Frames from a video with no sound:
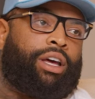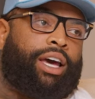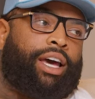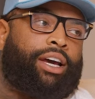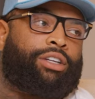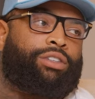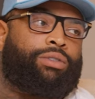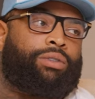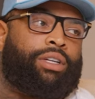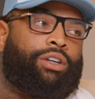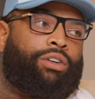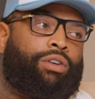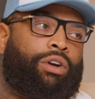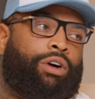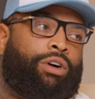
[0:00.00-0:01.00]
actually
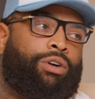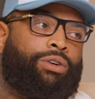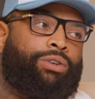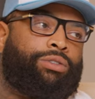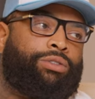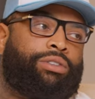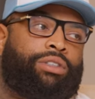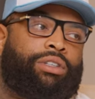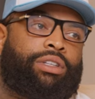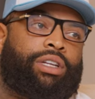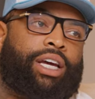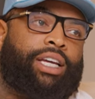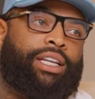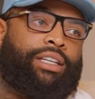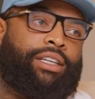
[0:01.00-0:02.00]
grows.
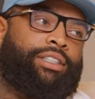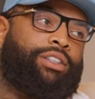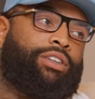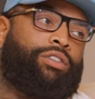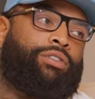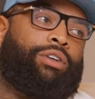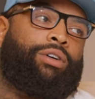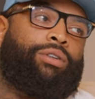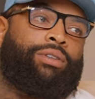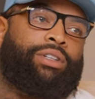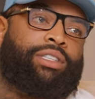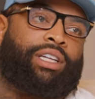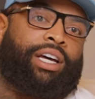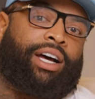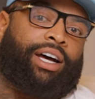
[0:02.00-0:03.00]
Like, it doesn't grow in
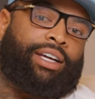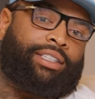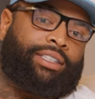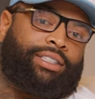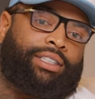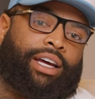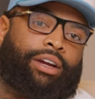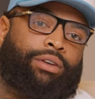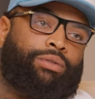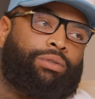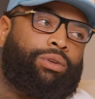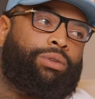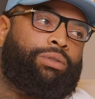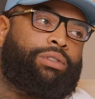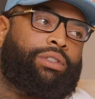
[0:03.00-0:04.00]
size. It's like
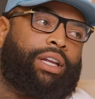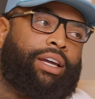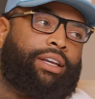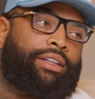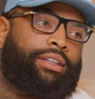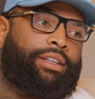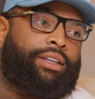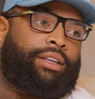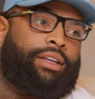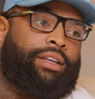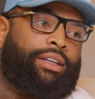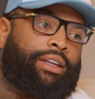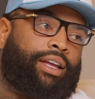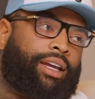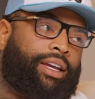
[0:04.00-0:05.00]
roots, like
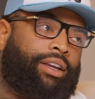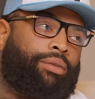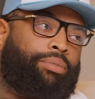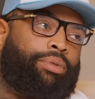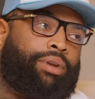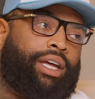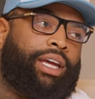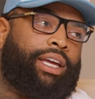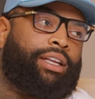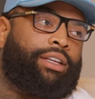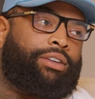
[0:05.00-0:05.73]
in a plant.